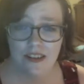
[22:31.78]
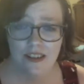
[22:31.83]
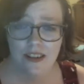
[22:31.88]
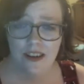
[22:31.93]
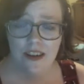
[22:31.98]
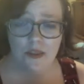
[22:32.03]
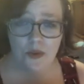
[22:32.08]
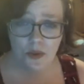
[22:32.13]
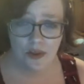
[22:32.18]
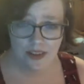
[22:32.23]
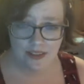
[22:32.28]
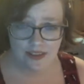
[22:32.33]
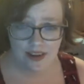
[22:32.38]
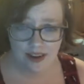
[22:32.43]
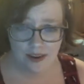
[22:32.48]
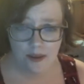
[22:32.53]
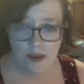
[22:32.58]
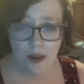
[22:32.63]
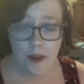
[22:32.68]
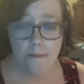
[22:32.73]
this is
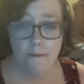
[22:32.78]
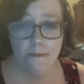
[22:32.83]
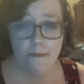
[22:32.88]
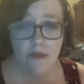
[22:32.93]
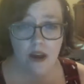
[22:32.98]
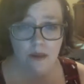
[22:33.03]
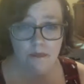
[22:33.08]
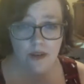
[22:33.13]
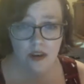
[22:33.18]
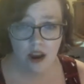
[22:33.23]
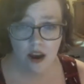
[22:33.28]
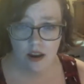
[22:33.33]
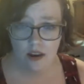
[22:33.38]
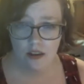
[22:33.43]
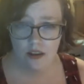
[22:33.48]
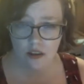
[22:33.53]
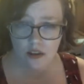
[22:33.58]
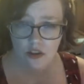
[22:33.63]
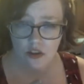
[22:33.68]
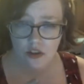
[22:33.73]
kind of
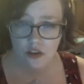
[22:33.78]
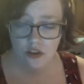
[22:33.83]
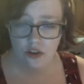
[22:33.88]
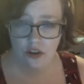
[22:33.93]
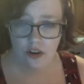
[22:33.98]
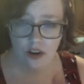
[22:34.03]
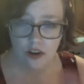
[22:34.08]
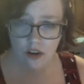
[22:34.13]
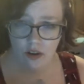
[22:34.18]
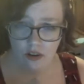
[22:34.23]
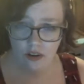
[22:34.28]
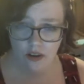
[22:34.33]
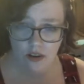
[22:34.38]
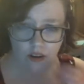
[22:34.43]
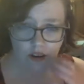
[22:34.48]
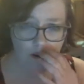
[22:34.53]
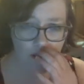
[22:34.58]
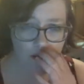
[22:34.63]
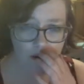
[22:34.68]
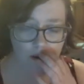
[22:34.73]
not an
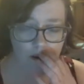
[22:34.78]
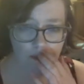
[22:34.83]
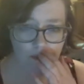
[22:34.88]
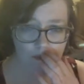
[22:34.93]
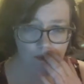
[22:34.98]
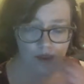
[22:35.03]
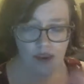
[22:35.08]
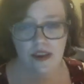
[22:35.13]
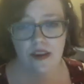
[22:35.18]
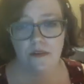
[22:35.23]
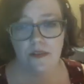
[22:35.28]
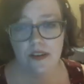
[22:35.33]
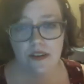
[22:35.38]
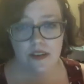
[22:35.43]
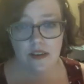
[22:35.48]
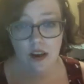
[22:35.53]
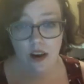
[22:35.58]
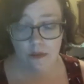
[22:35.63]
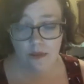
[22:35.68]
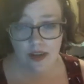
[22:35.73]
exception.
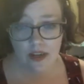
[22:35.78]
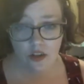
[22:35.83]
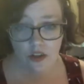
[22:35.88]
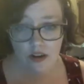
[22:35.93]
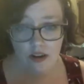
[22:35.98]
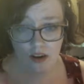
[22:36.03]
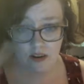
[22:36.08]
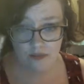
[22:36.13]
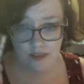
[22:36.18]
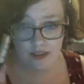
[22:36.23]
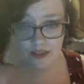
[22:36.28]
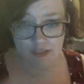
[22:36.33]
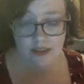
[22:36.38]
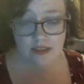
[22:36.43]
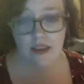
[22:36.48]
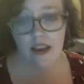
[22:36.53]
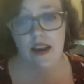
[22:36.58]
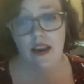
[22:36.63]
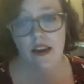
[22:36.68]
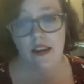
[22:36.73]
Sorry to say,
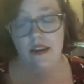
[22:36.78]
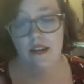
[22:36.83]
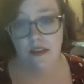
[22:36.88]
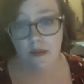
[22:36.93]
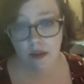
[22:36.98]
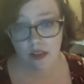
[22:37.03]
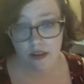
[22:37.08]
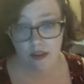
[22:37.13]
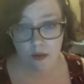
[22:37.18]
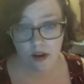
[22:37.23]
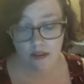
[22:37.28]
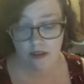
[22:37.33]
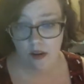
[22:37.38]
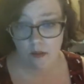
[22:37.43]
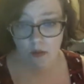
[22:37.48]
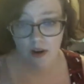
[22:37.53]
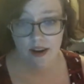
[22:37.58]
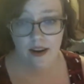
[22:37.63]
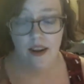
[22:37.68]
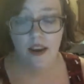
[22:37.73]

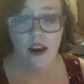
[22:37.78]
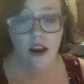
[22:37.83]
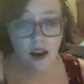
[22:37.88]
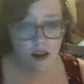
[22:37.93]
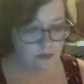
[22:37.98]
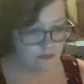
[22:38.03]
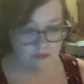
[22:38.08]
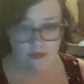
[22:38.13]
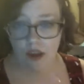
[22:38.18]
I'm not